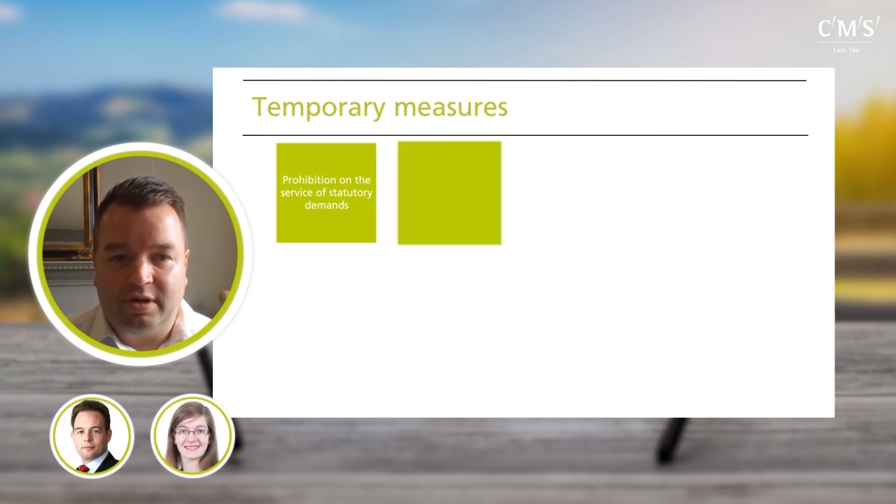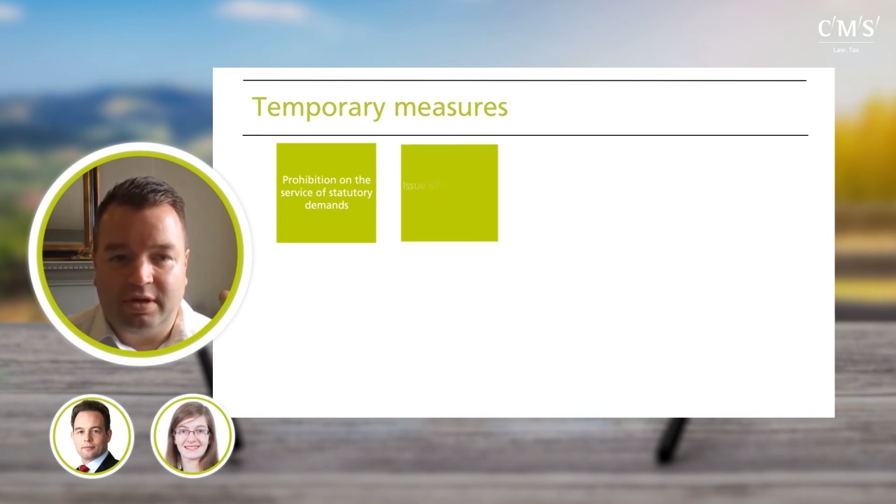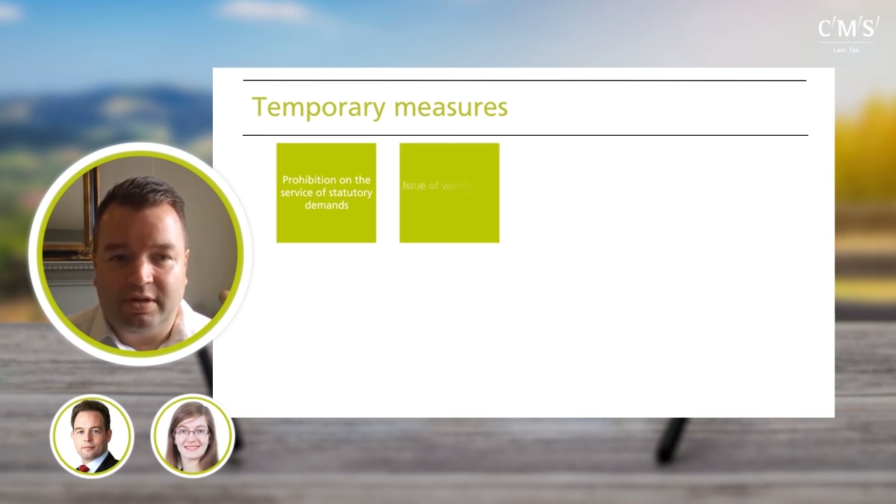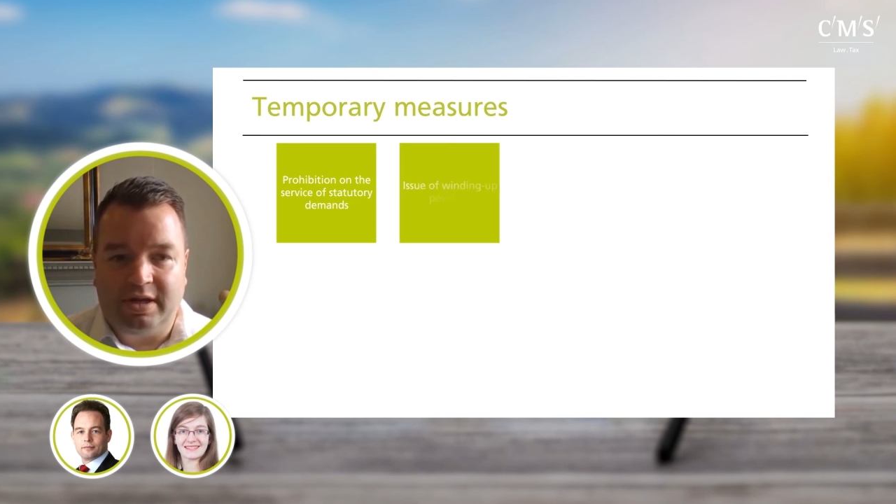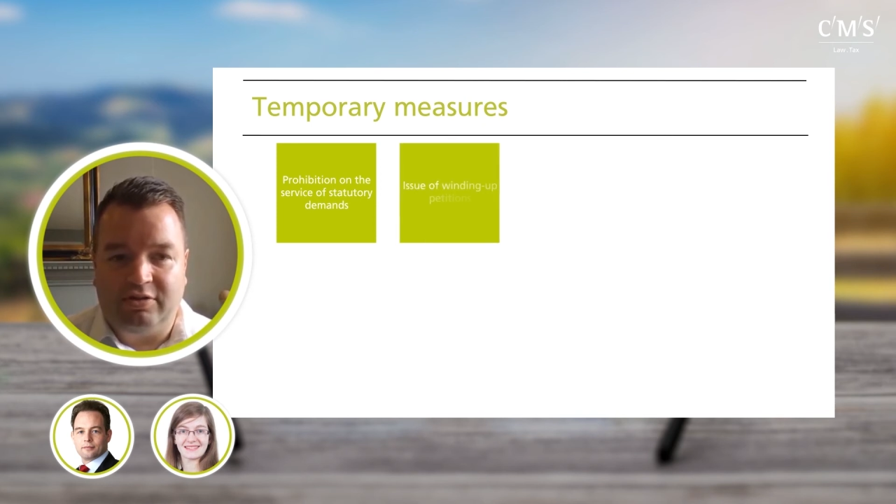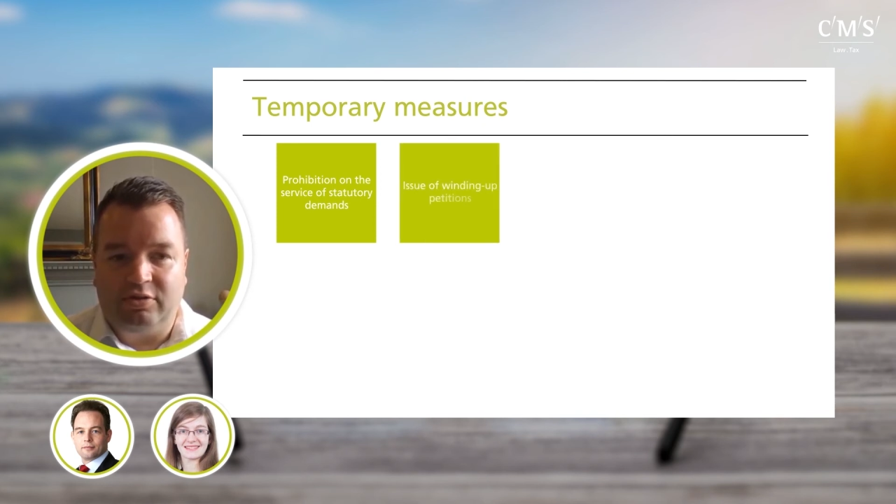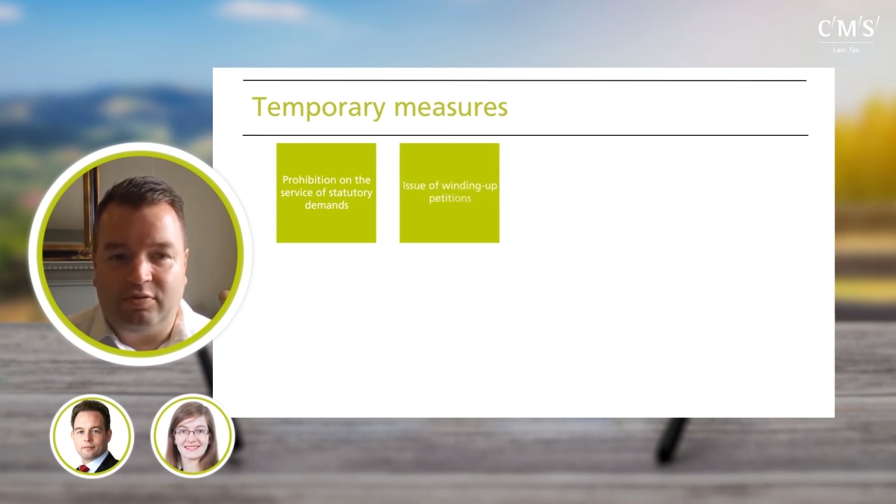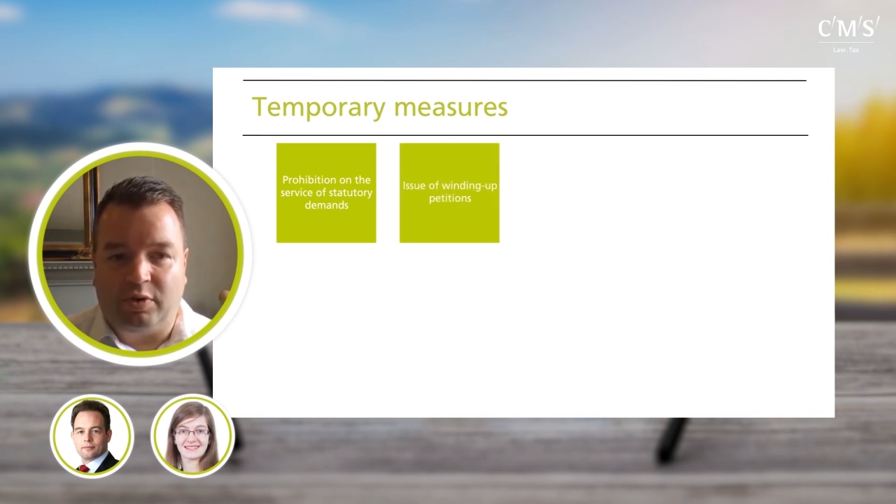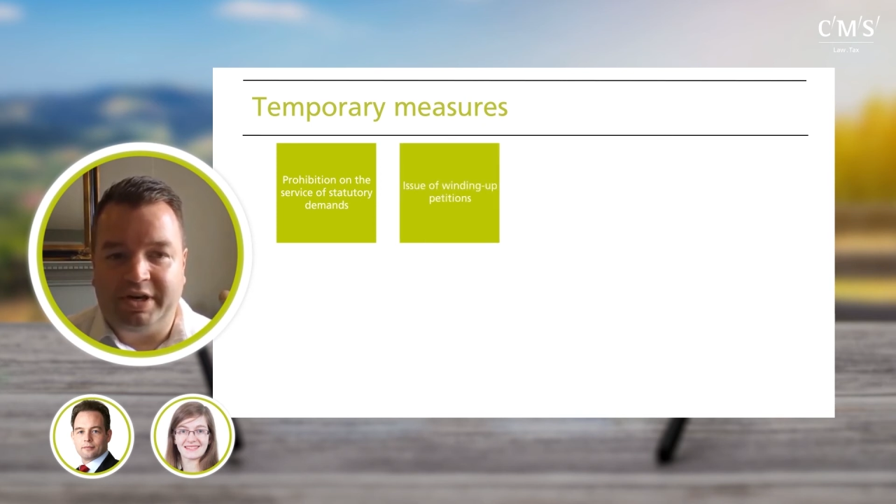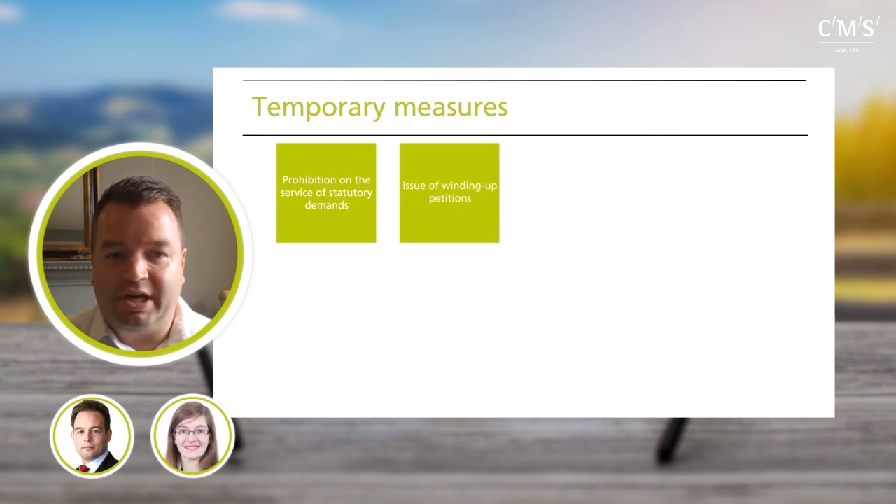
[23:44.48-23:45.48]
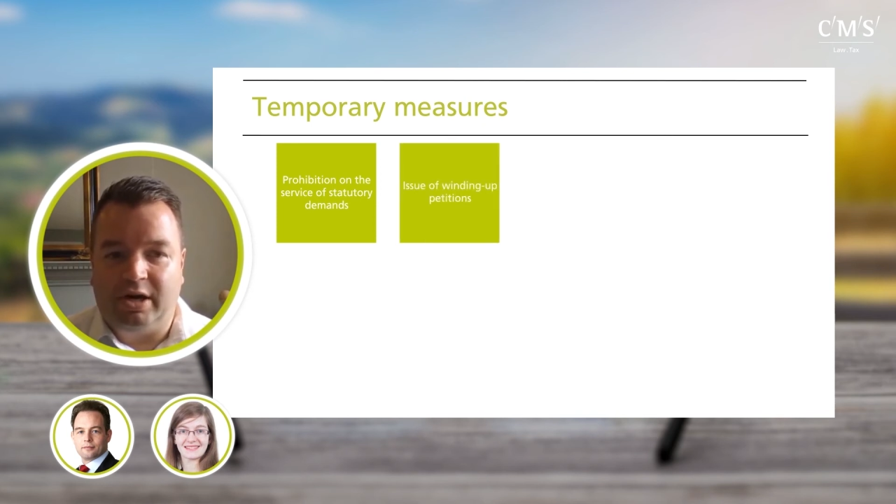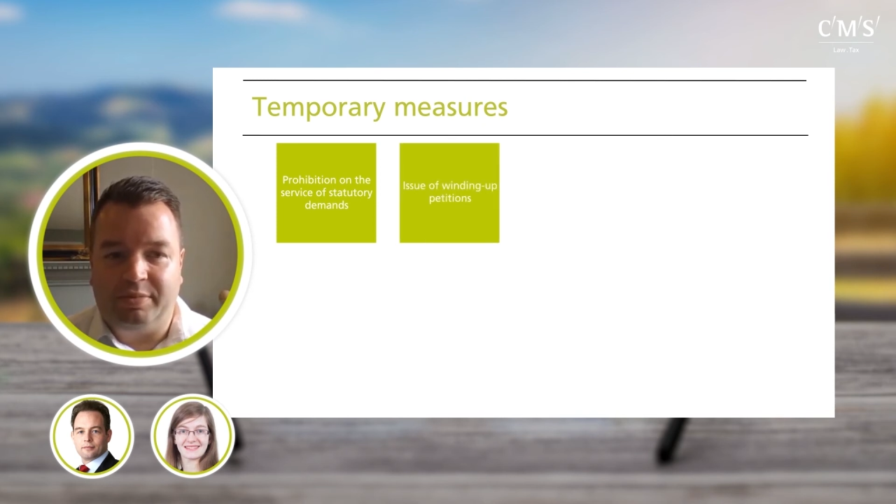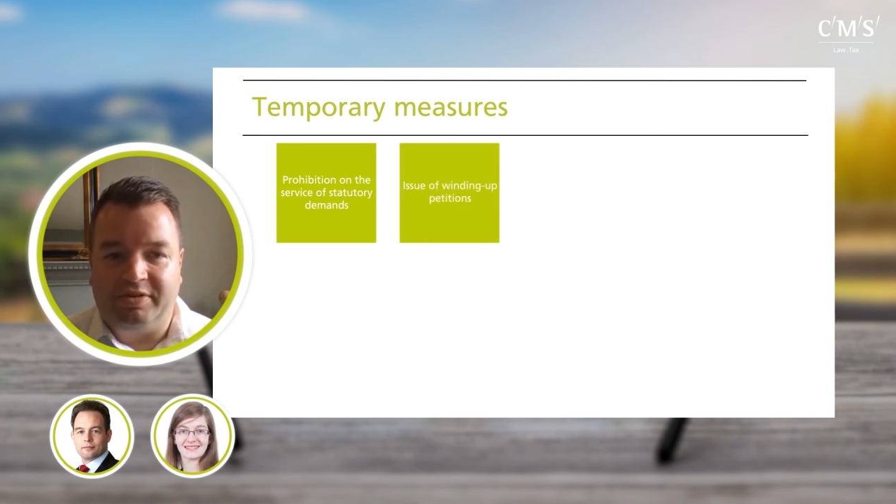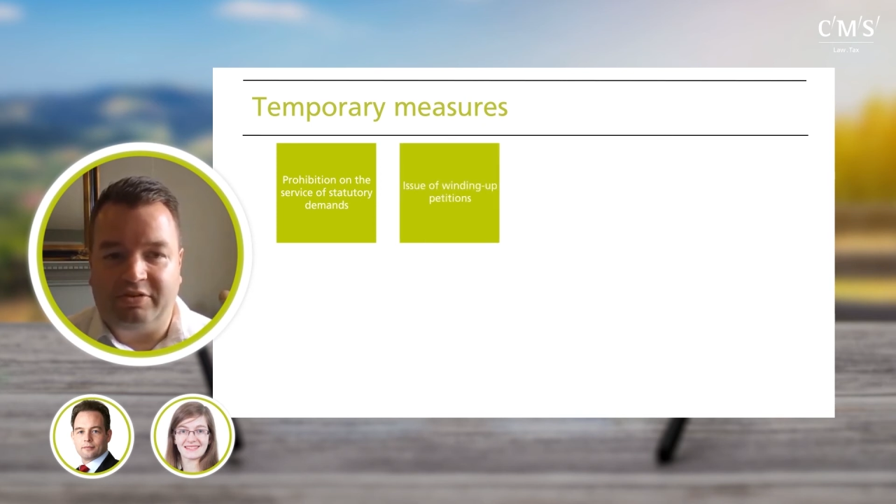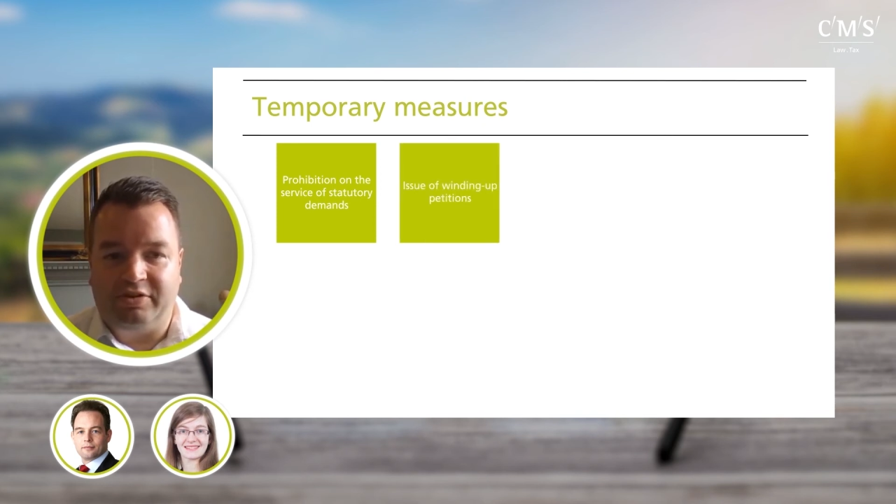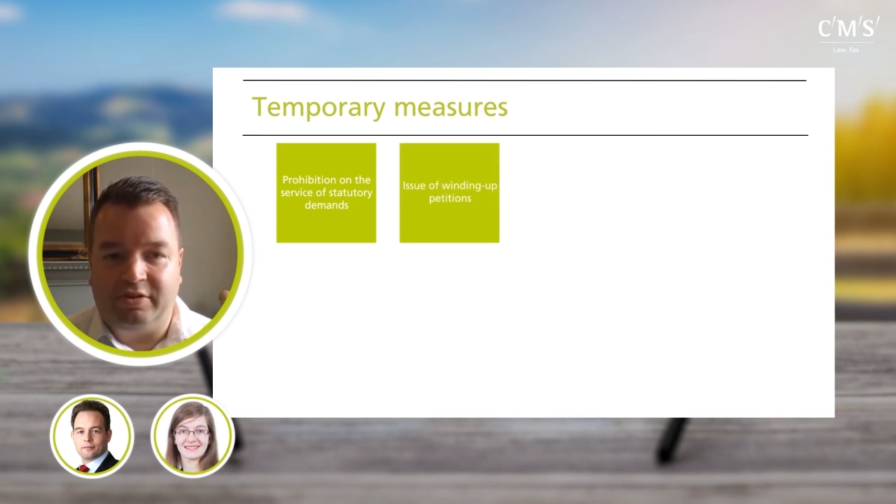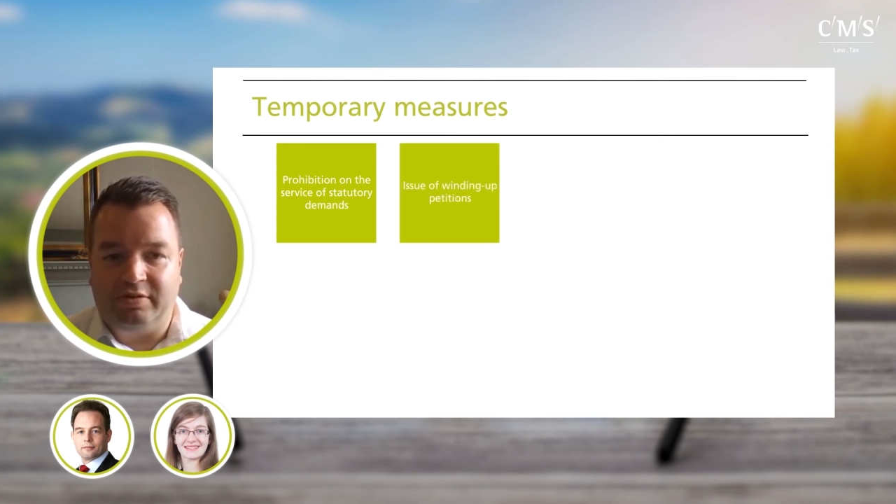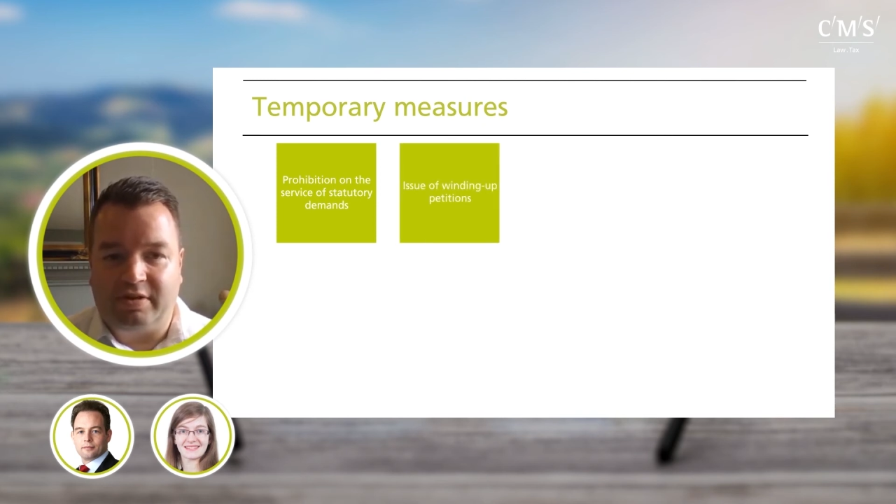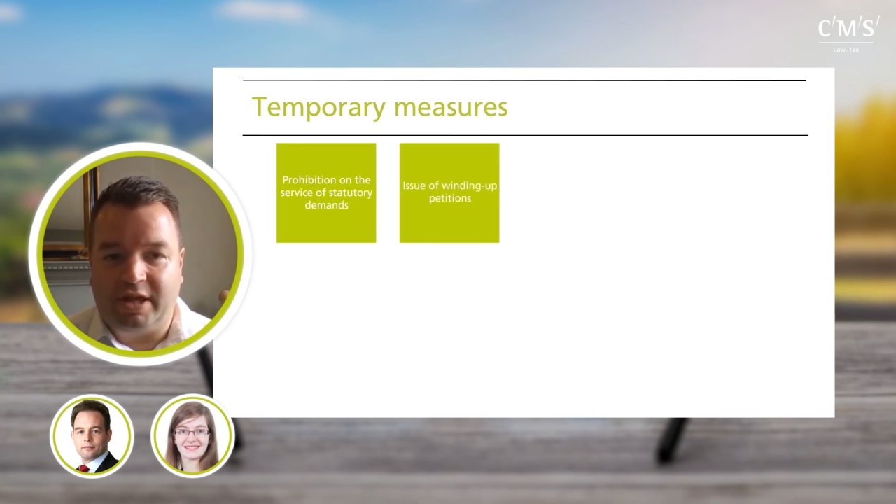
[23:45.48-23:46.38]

the issue of winding up petitions